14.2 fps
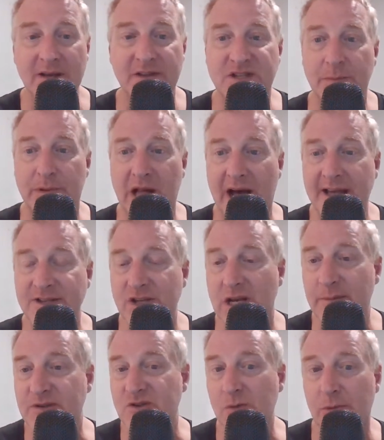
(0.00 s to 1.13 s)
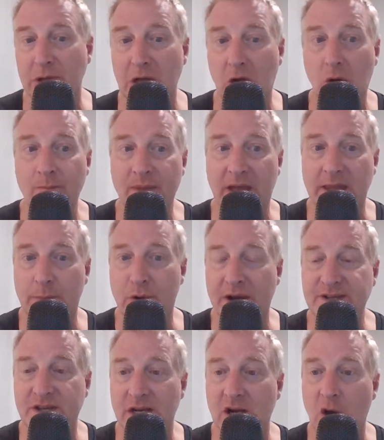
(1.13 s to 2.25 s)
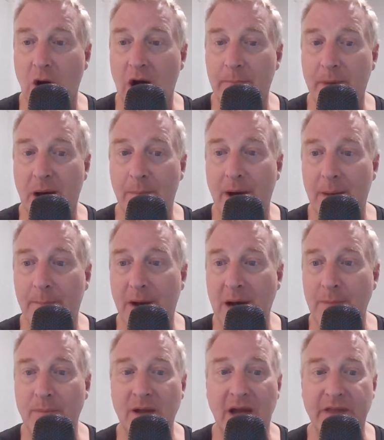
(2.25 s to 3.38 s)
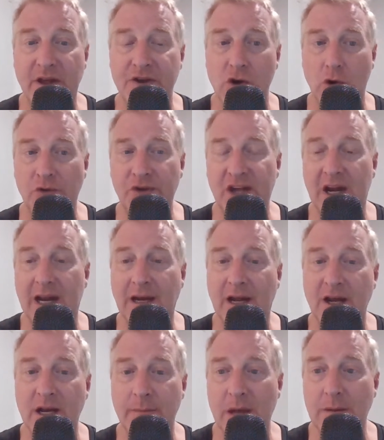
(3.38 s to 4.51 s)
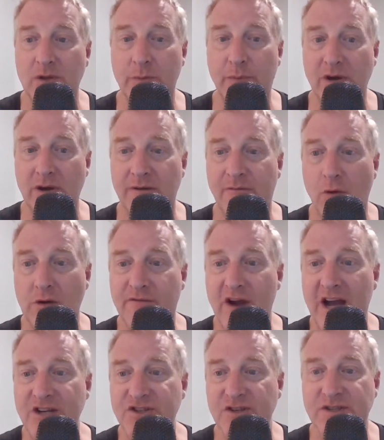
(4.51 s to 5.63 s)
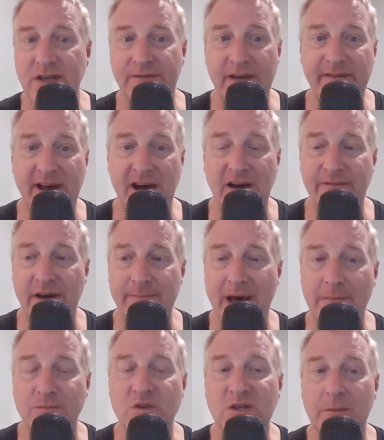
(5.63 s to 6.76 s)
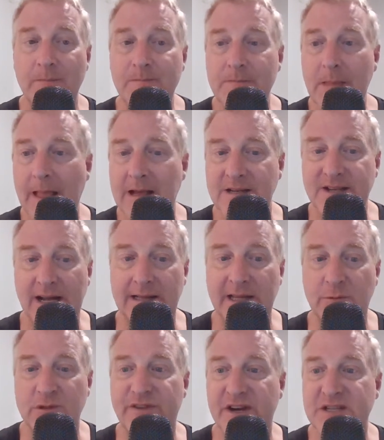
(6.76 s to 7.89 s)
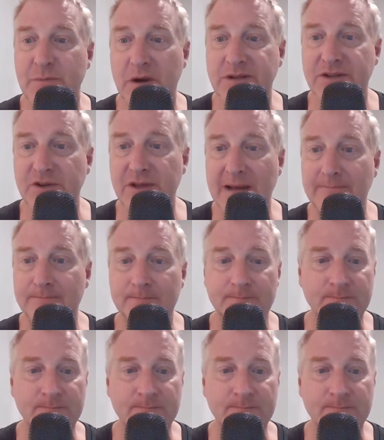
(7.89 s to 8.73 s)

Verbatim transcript: the supply is going to be super low, and the price is going to go up, up, up, up. And then you're only going to be able to afford fractions of, M of MMs. Tech Lead was very smart to do that.